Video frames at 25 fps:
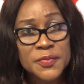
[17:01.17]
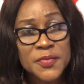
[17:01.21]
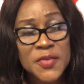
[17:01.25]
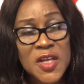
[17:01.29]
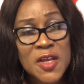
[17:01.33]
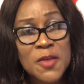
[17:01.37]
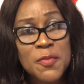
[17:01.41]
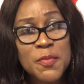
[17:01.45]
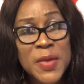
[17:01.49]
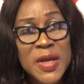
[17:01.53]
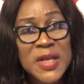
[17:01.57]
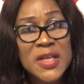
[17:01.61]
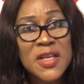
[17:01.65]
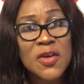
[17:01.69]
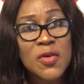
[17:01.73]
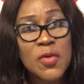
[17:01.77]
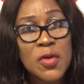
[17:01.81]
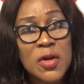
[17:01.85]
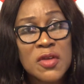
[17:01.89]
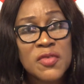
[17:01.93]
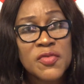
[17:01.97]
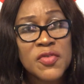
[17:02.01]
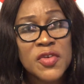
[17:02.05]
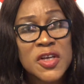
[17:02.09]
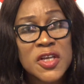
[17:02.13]
He made the
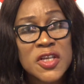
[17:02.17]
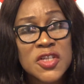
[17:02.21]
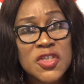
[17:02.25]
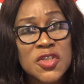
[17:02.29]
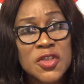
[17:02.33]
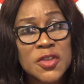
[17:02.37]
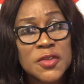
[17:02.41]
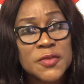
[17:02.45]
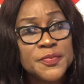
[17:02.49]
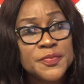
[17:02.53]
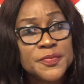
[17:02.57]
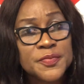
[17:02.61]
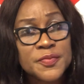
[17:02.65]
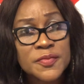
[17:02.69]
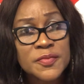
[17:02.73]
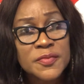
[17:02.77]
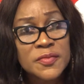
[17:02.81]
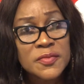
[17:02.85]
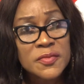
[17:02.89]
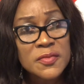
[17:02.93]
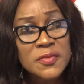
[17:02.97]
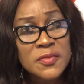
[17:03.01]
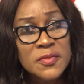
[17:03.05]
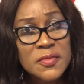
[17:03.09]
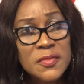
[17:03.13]
qualification
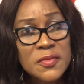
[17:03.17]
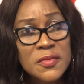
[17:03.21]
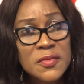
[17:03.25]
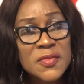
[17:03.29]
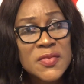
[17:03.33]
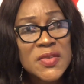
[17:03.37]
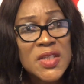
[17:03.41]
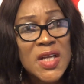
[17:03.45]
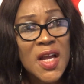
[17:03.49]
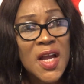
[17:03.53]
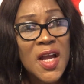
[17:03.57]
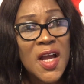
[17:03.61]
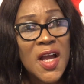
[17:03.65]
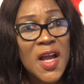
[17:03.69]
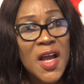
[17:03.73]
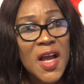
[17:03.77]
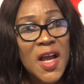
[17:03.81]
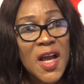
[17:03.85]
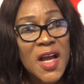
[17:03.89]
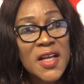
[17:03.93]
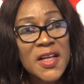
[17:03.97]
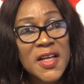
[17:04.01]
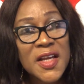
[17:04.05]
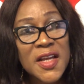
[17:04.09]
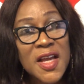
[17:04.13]

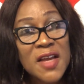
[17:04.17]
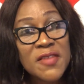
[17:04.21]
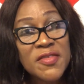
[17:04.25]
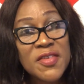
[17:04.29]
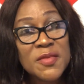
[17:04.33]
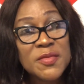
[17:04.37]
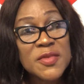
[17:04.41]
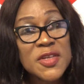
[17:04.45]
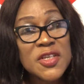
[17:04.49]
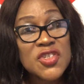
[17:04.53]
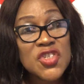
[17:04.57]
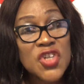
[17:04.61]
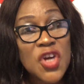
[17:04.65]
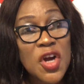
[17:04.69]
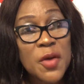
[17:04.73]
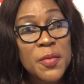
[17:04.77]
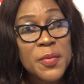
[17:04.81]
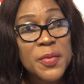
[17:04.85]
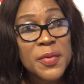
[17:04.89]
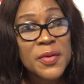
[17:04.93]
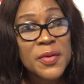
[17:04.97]
and they gave him the job.